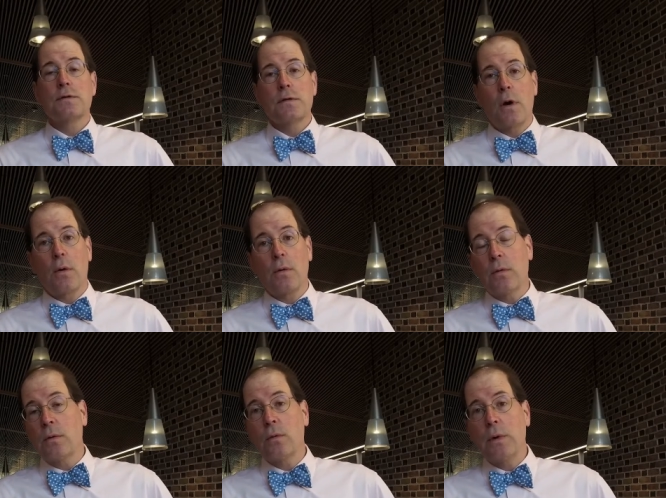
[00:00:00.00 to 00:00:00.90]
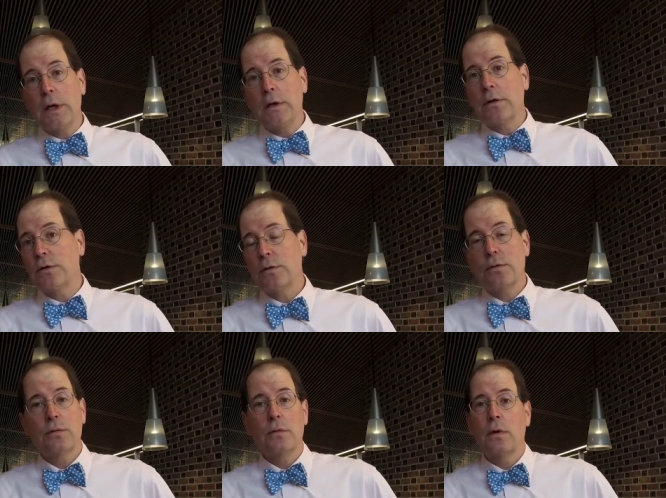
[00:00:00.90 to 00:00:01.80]
So we
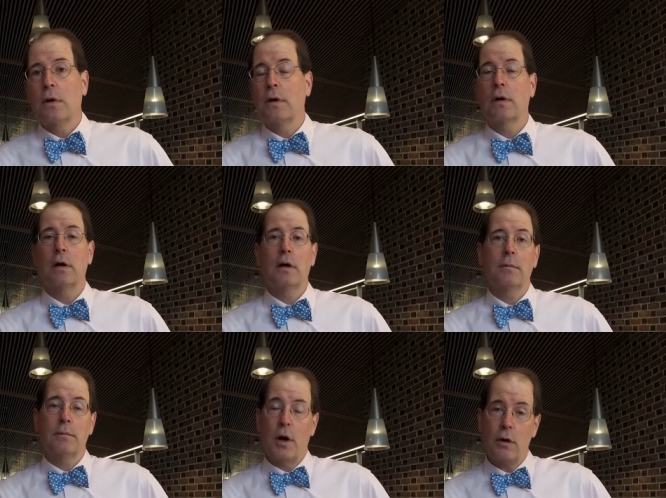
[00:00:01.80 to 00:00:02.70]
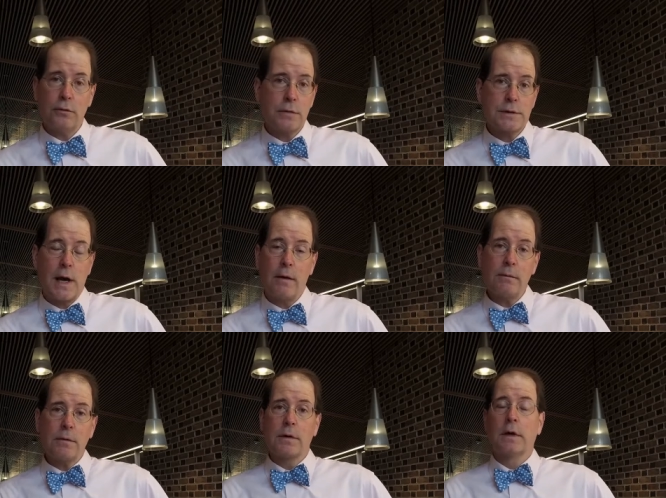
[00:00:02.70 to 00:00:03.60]
do um,
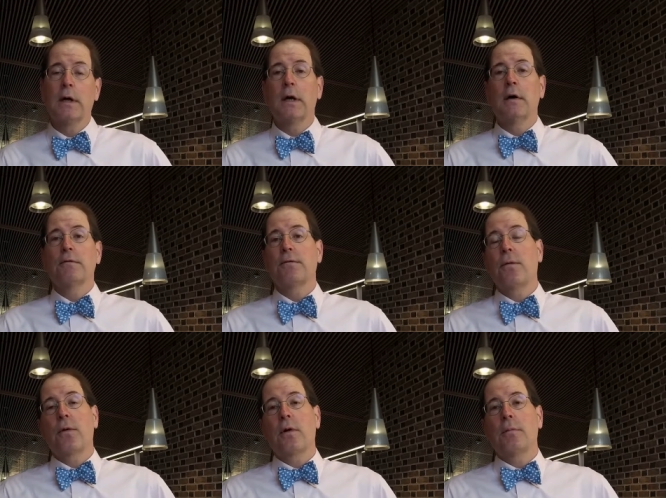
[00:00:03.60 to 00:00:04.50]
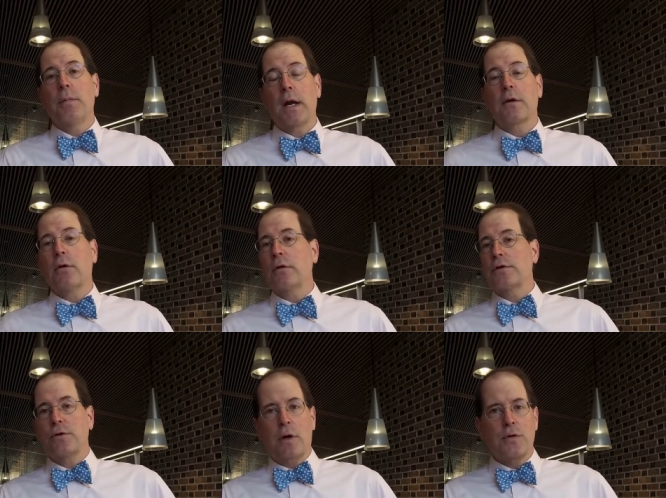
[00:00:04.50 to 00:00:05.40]
ultrasound for medical or
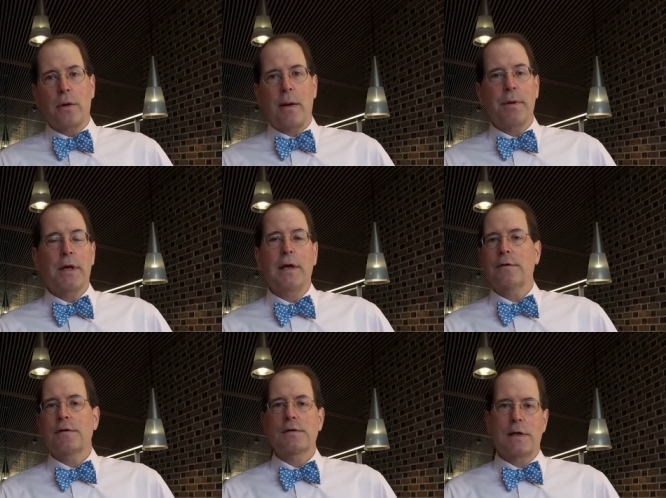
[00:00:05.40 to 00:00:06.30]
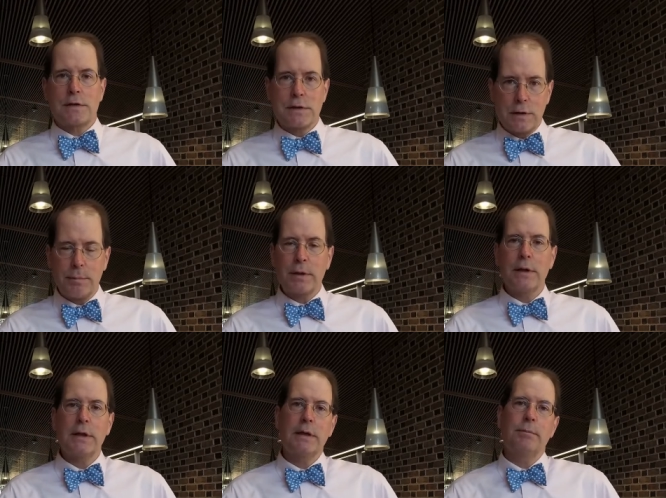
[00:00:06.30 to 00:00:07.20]
structural applications. That's
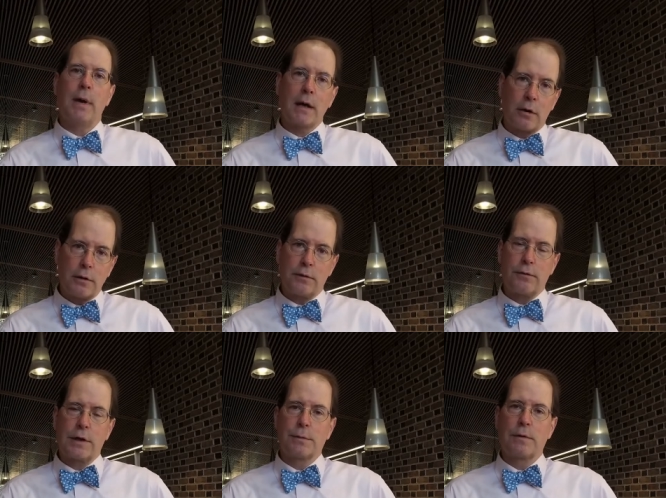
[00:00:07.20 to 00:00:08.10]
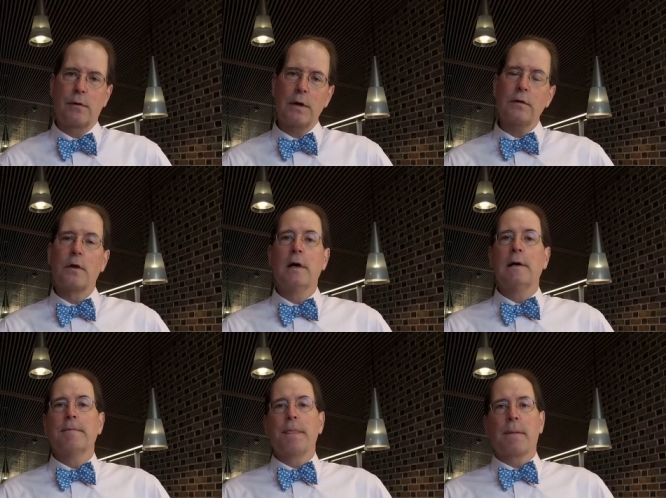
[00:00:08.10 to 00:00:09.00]
typically megahertz frequencies.
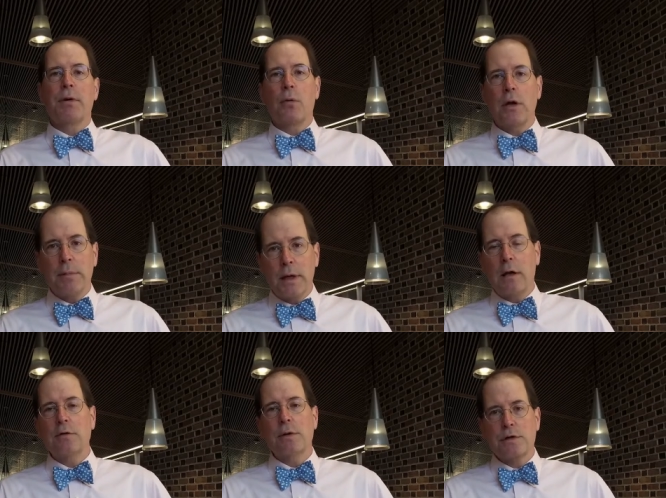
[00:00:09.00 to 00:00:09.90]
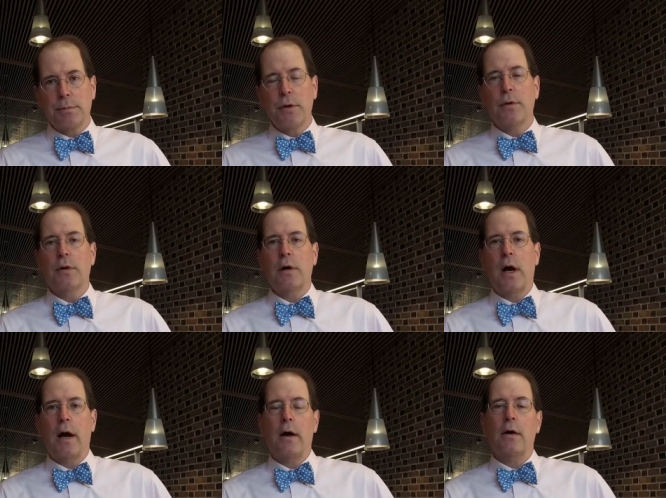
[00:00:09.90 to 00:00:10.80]
But we've begun to explore
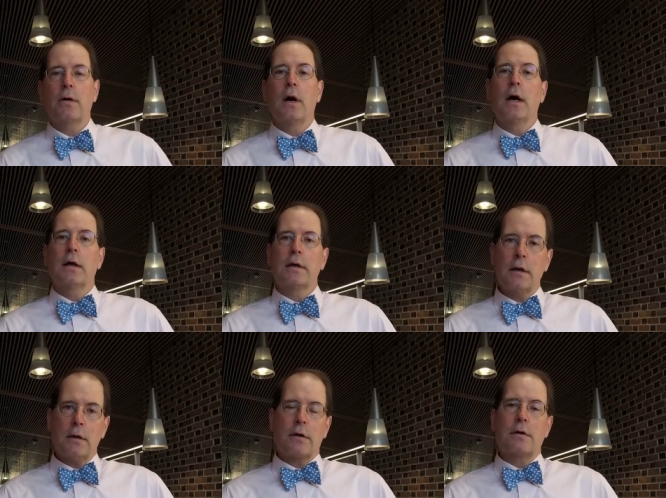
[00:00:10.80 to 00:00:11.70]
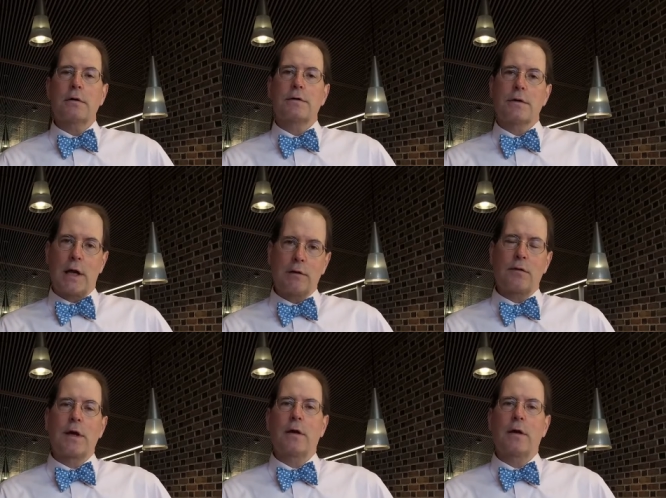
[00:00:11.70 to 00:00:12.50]
how kilohertz or tens of